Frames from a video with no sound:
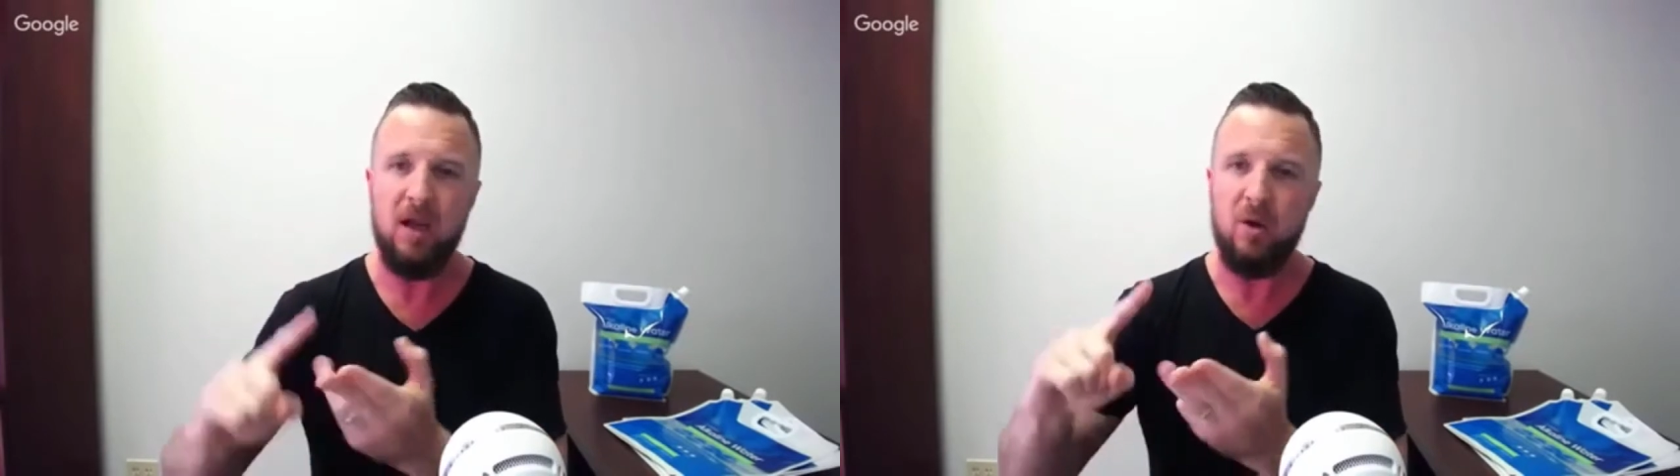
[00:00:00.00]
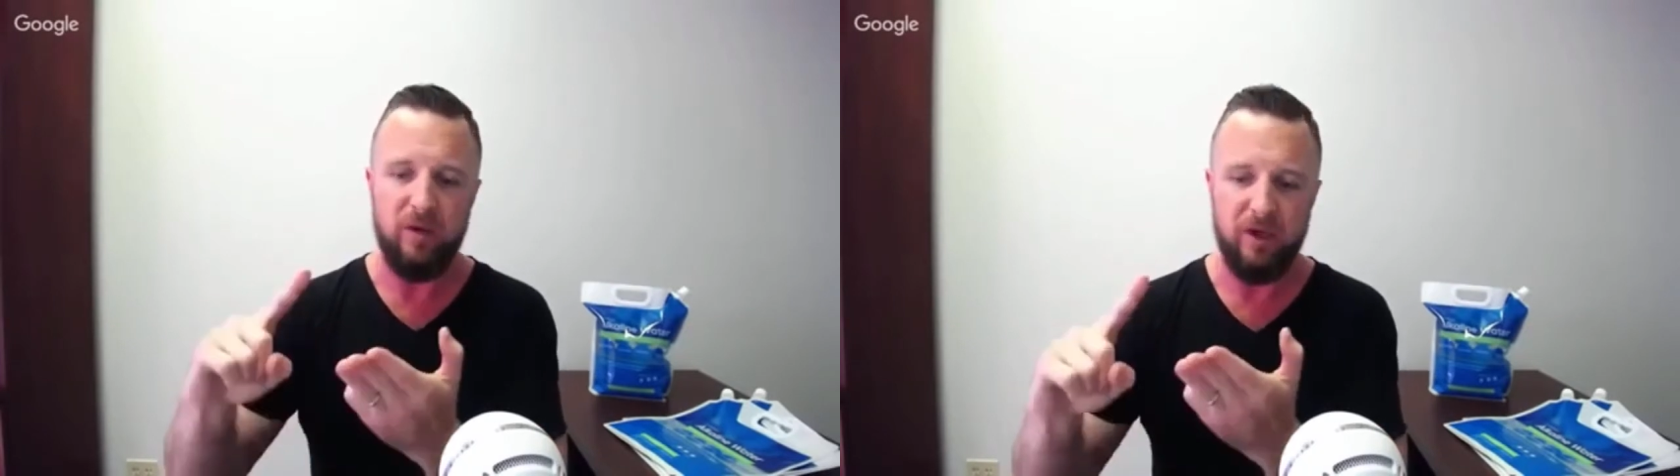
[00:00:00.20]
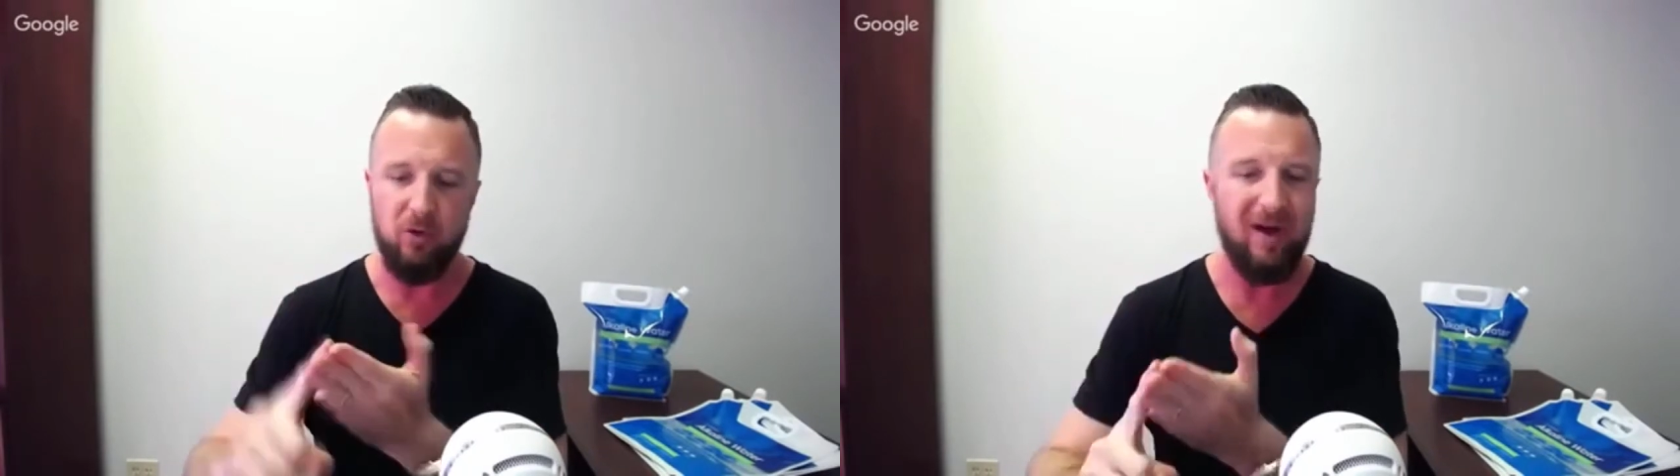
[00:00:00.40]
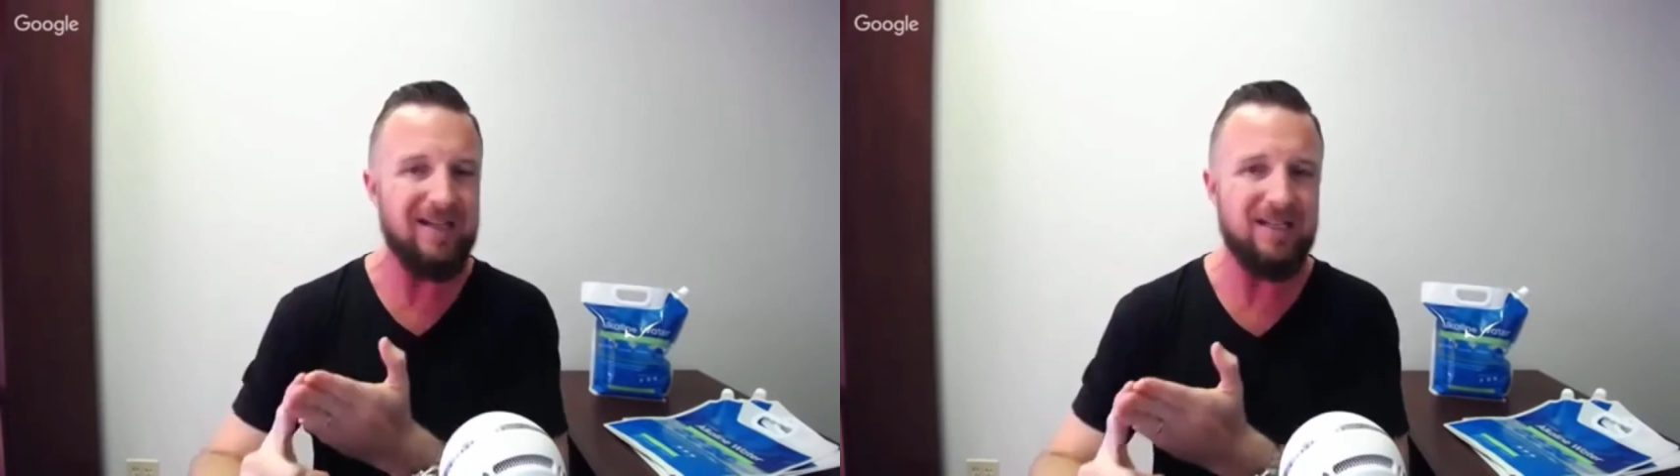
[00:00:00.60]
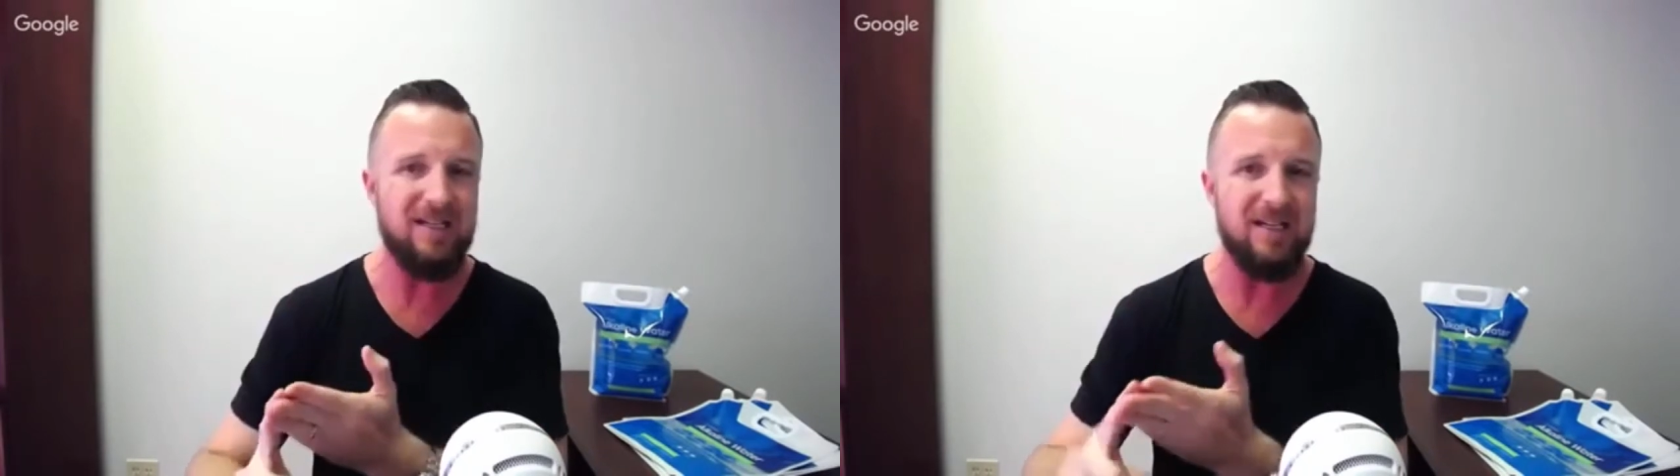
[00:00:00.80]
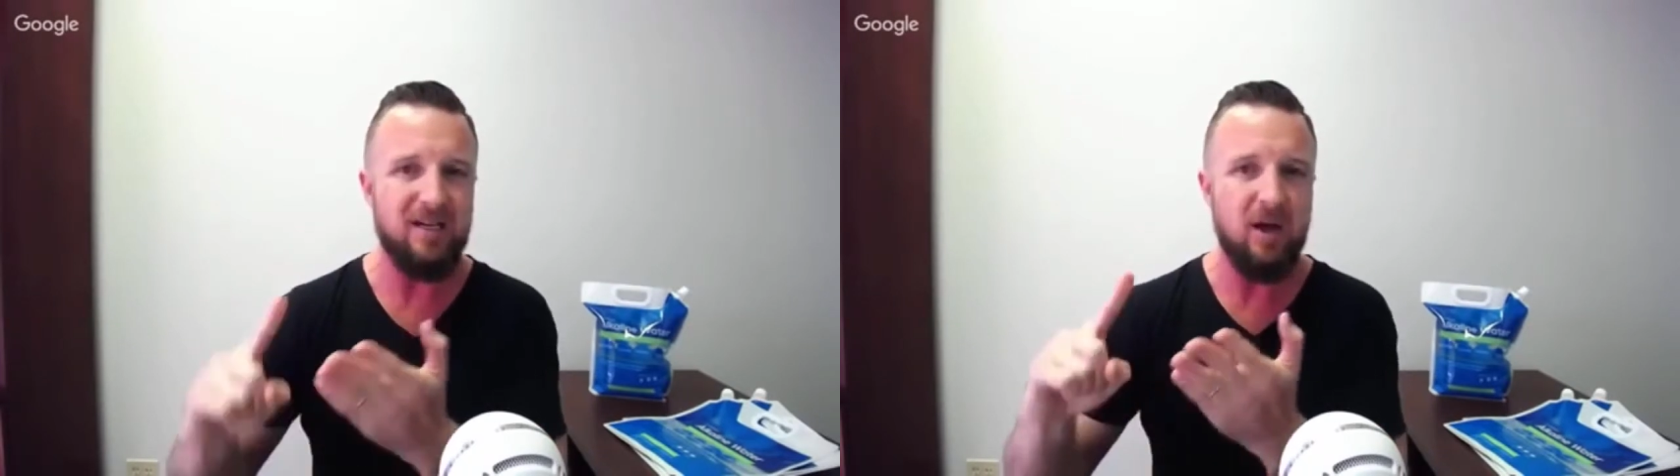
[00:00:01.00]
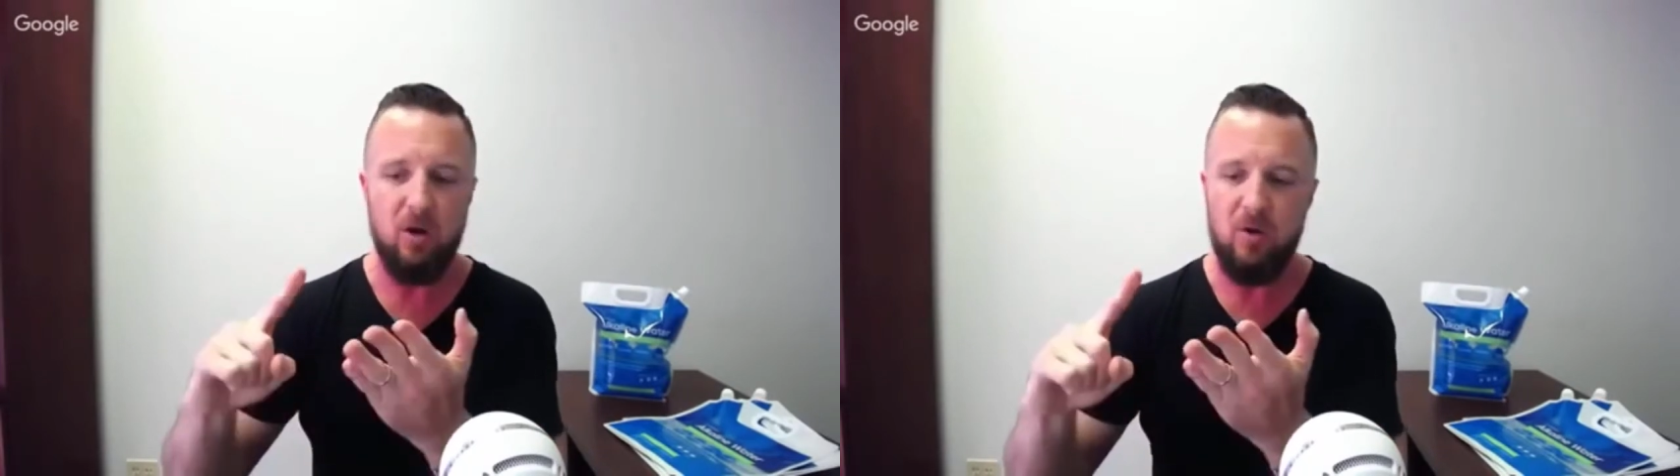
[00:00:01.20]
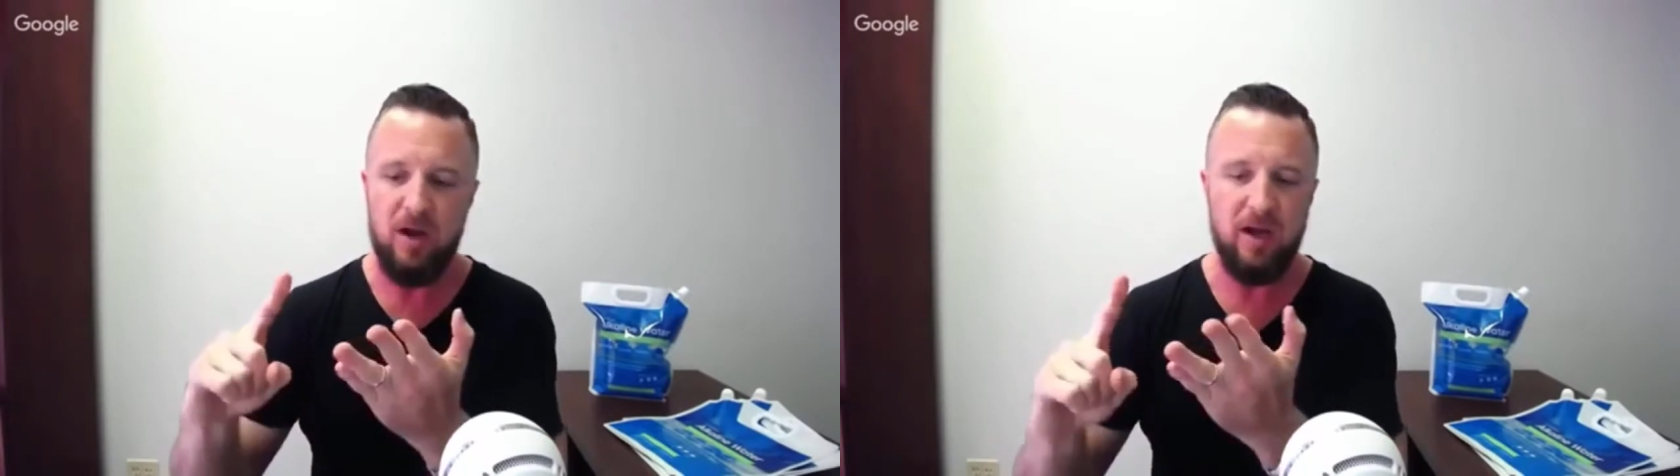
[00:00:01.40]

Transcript: with a great CEO